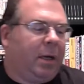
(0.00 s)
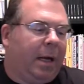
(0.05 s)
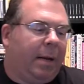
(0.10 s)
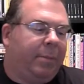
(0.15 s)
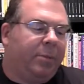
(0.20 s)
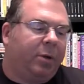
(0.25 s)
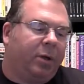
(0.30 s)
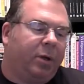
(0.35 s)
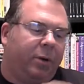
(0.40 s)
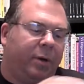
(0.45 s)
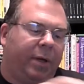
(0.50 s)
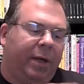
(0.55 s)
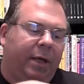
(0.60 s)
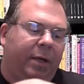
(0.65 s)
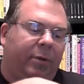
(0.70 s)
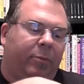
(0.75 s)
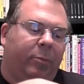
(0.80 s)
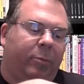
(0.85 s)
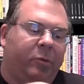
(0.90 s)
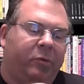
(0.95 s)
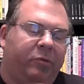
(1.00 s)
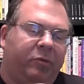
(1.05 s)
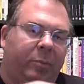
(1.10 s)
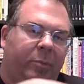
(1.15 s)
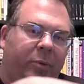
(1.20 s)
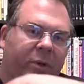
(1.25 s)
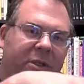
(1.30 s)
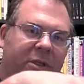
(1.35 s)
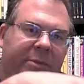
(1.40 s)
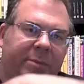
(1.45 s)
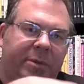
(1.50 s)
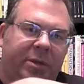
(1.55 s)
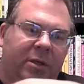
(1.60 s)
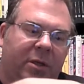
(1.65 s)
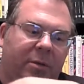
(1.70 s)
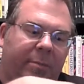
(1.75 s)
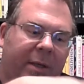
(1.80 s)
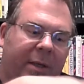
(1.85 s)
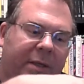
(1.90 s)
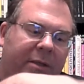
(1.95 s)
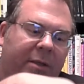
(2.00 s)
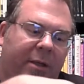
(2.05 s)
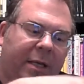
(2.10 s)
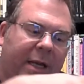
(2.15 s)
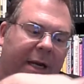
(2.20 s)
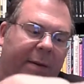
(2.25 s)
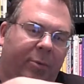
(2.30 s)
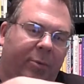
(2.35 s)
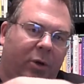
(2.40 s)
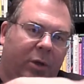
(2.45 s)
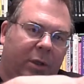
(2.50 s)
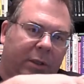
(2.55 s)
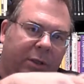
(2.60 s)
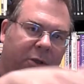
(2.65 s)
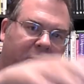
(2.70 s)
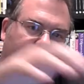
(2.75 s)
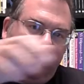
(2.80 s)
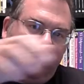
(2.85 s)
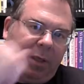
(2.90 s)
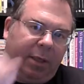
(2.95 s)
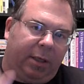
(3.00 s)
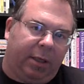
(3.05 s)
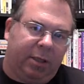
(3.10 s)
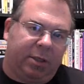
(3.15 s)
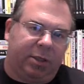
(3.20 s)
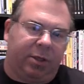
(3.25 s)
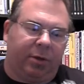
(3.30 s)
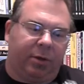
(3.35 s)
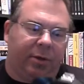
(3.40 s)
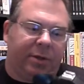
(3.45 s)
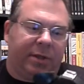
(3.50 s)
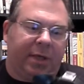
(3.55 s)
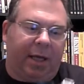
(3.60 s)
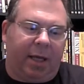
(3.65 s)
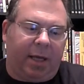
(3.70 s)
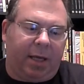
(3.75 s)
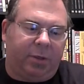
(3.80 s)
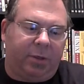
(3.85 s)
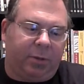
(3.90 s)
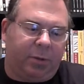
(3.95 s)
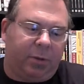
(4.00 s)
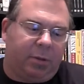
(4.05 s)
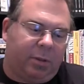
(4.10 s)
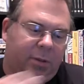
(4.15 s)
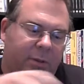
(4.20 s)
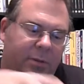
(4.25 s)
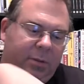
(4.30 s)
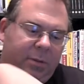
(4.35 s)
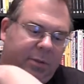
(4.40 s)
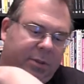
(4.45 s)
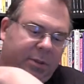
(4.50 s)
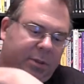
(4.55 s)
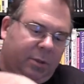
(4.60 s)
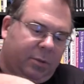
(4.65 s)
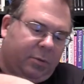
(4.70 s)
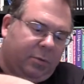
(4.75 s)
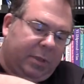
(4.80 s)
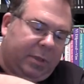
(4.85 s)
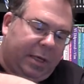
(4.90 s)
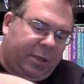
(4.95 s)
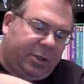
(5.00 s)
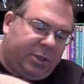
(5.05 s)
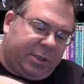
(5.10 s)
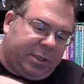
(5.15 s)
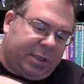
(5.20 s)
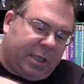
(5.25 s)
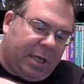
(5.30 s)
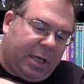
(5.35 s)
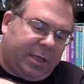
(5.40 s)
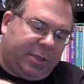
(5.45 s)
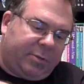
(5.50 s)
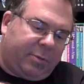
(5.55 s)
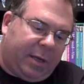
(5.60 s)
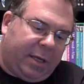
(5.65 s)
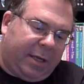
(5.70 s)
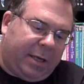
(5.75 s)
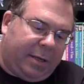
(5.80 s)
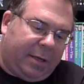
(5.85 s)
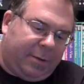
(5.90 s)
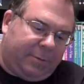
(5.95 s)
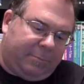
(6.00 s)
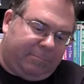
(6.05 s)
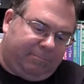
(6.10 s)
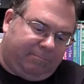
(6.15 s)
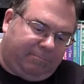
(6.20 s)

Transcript: I'm going to go ahead and remove the prism. It's going to make the camera a little bit easier to handle, so that just slides right out.